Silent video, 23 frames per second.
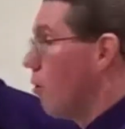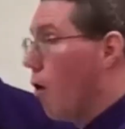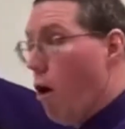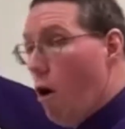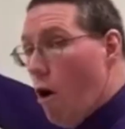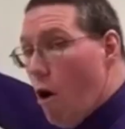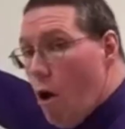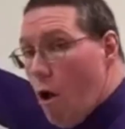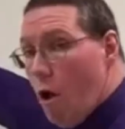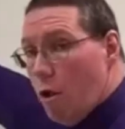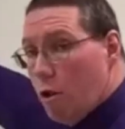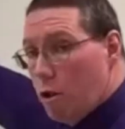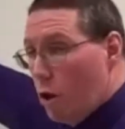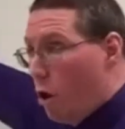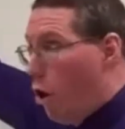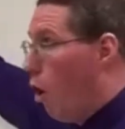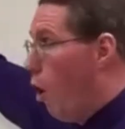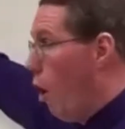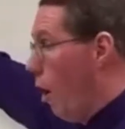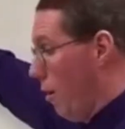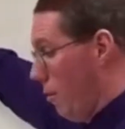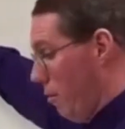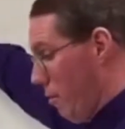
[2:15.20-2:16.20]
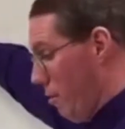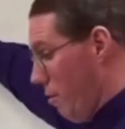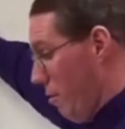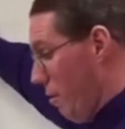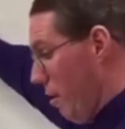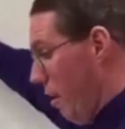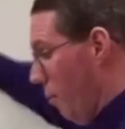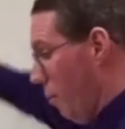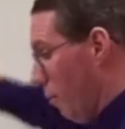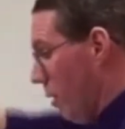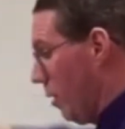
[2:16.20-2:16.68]
are all
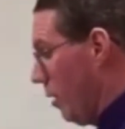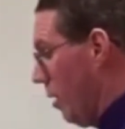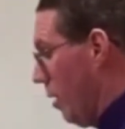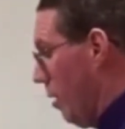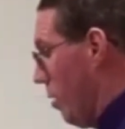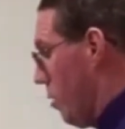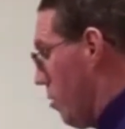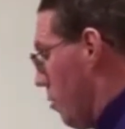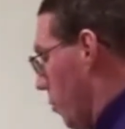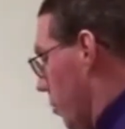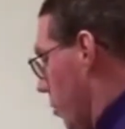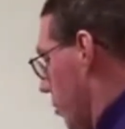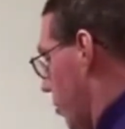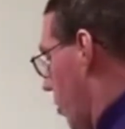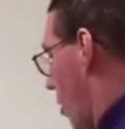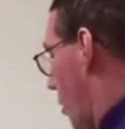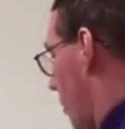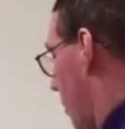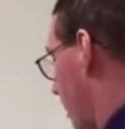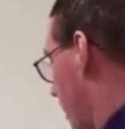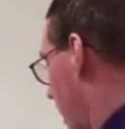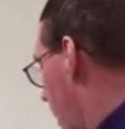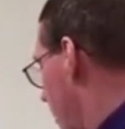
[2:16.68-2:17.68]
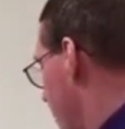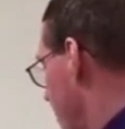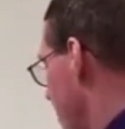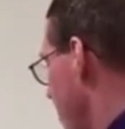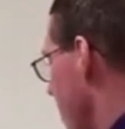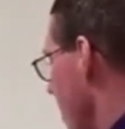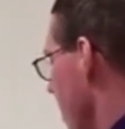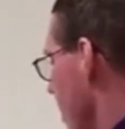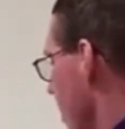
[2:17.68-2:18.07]
costs, and we're gonna talk about that.